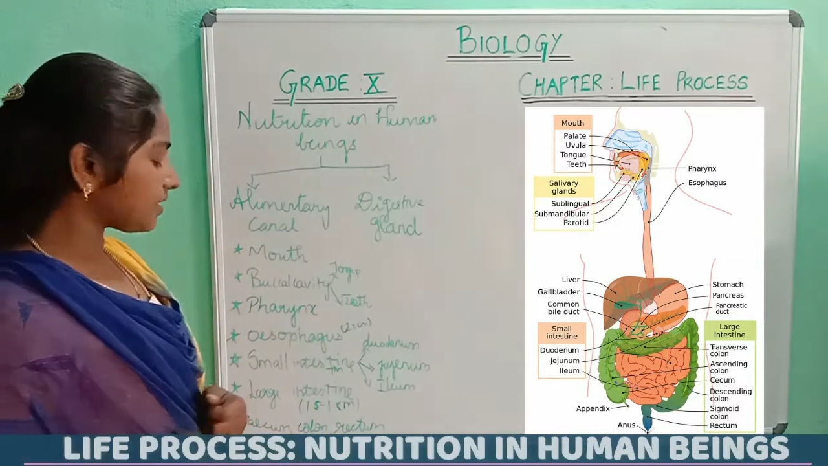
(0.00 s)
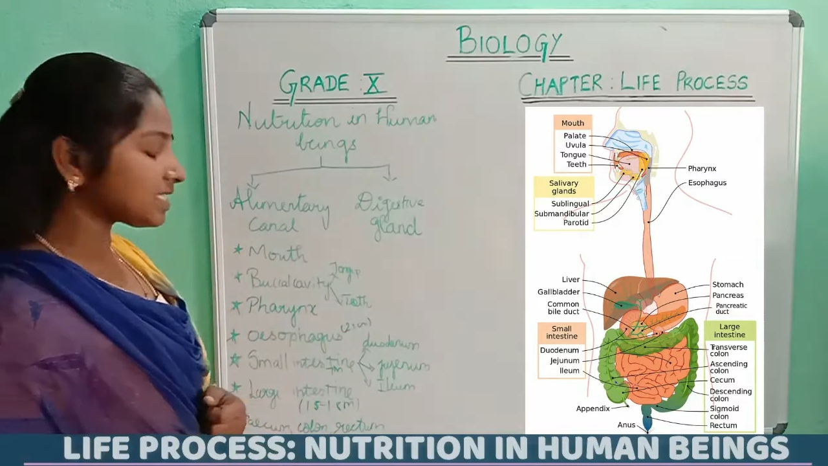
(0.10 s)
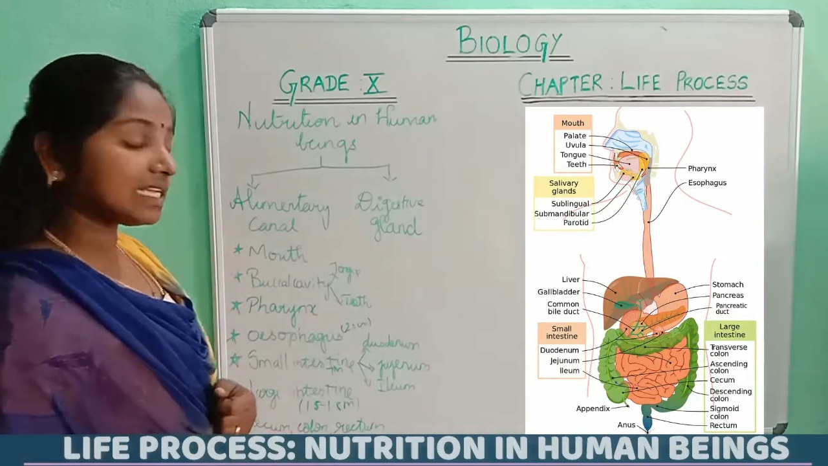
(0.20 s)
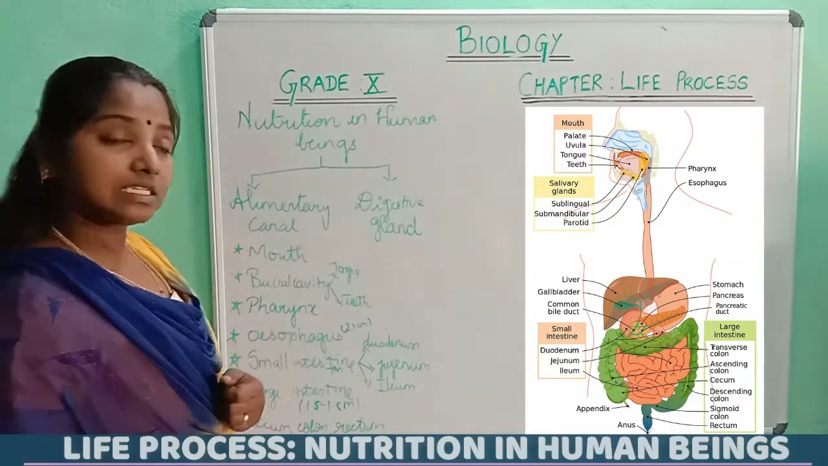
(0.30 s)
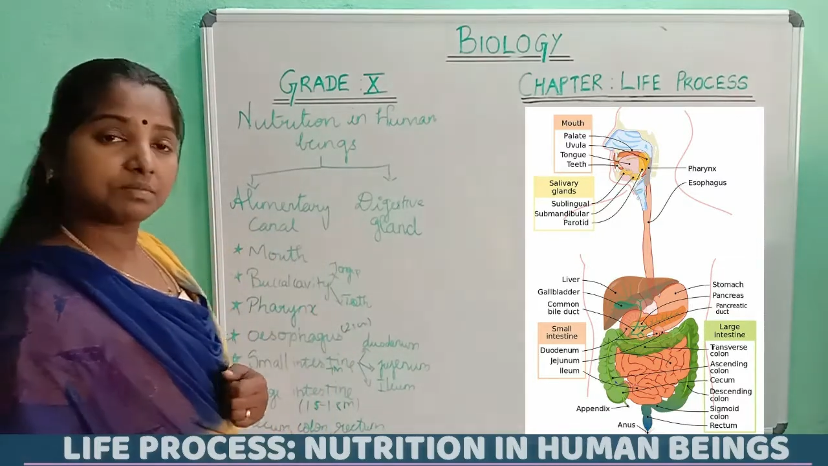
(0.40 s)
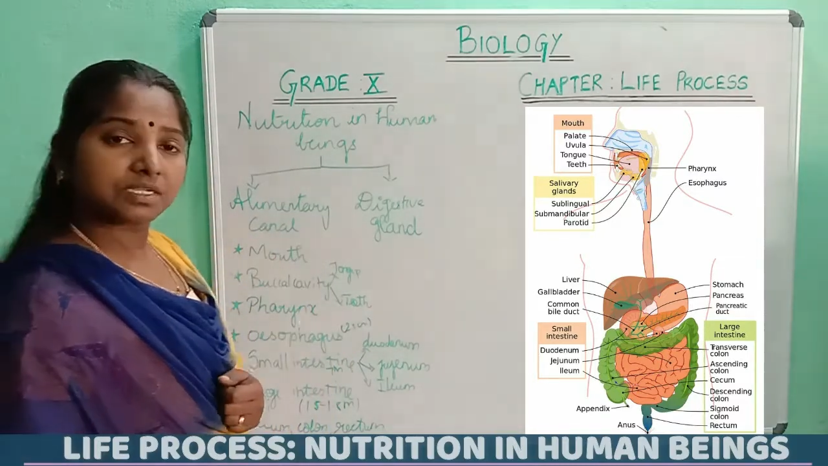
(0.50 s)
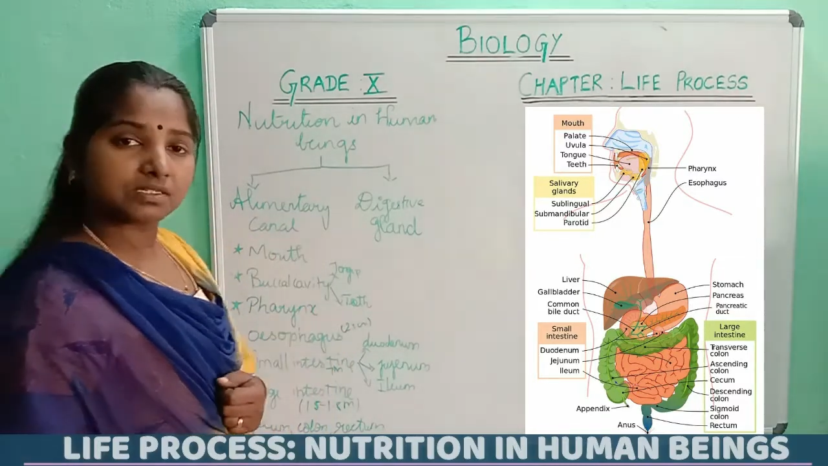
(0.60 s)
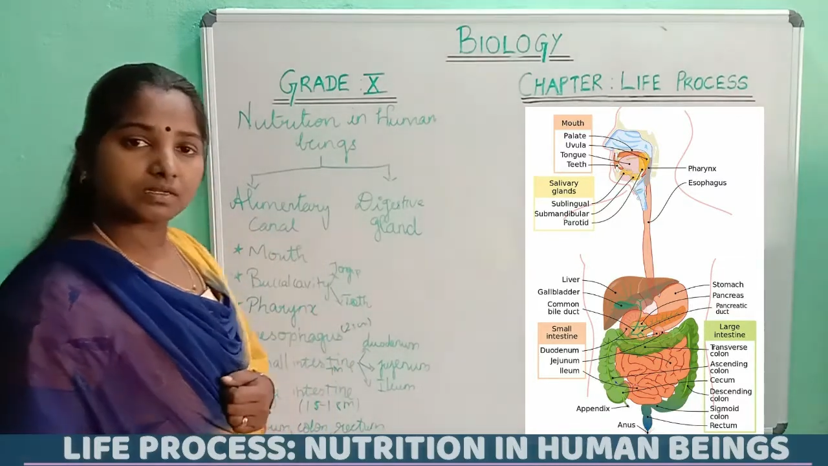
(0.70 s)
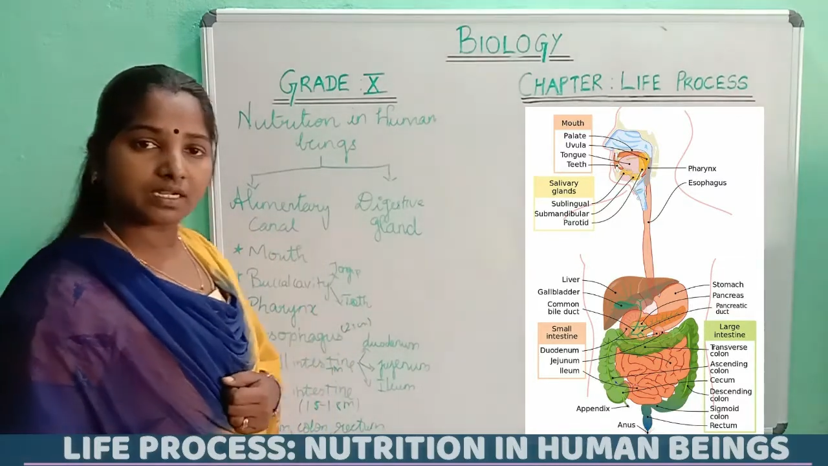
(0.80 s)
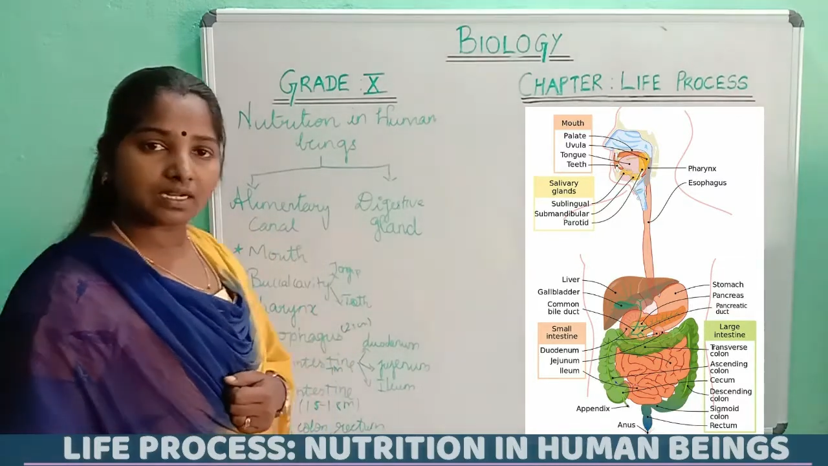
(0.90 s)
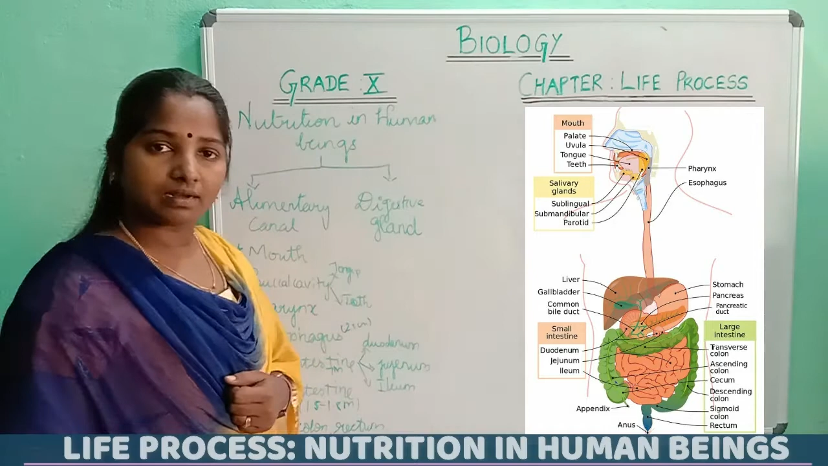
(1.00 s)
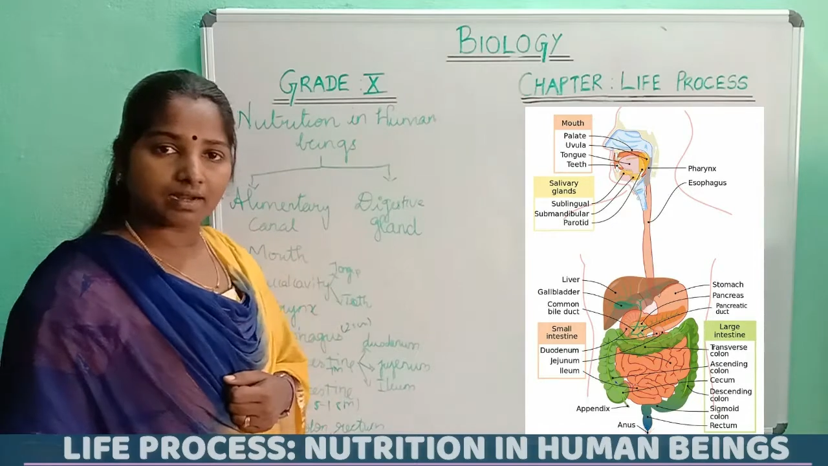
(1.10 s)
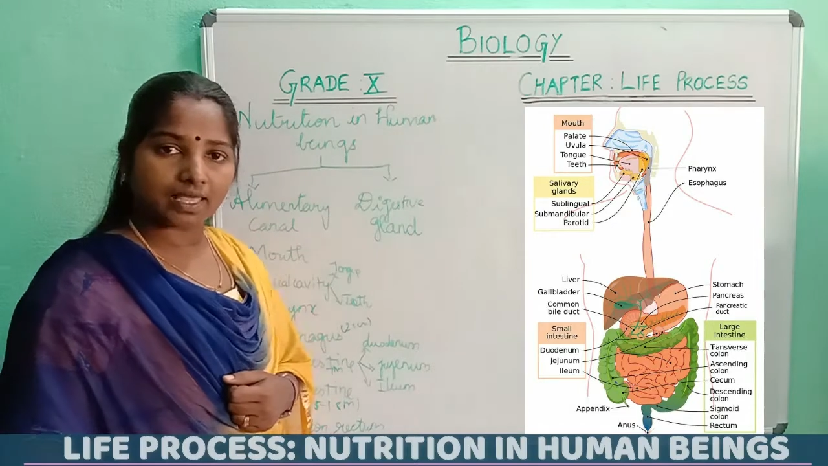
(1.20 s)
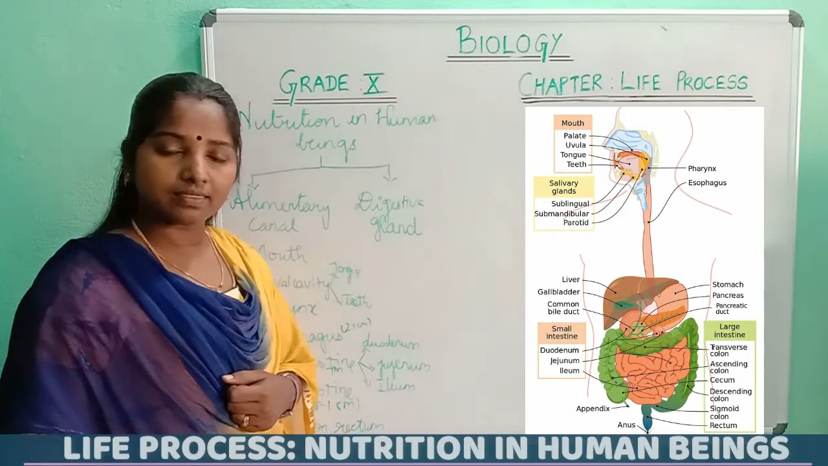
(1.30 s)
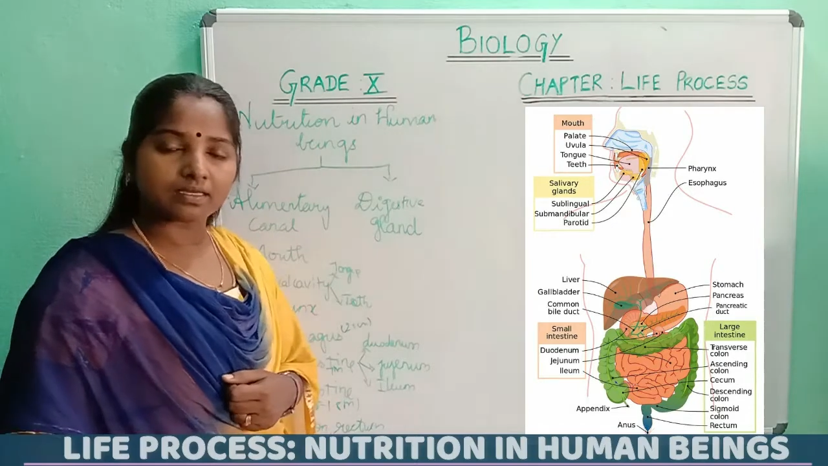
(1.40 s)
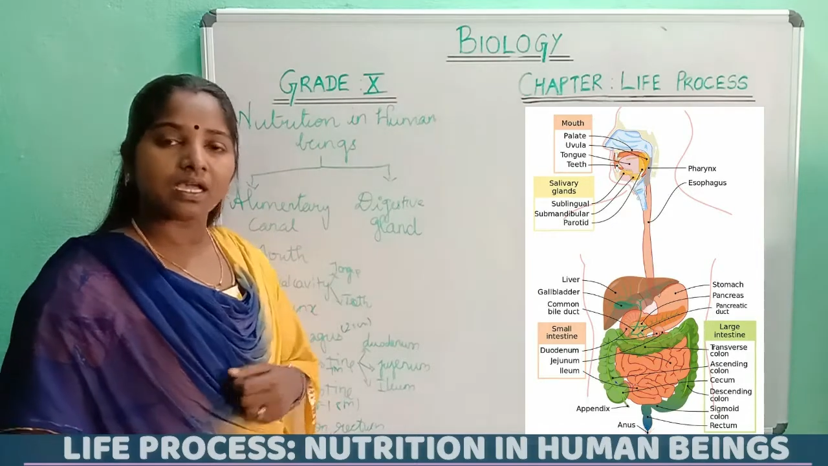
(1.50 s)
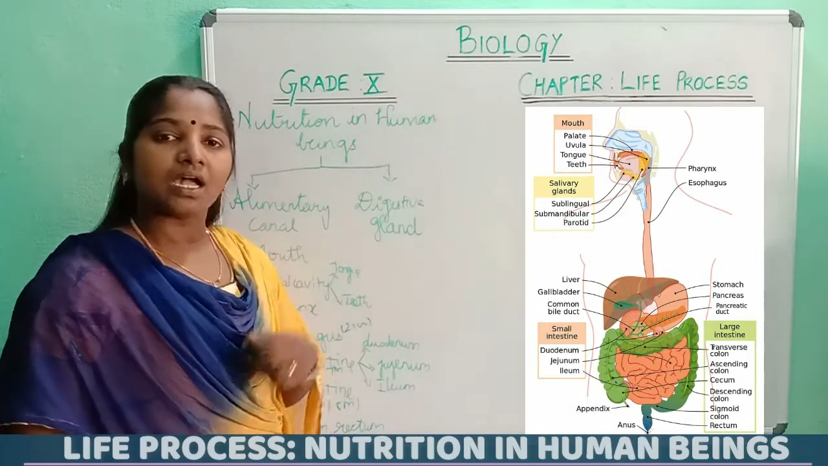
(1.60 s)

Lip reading: centimeter in length.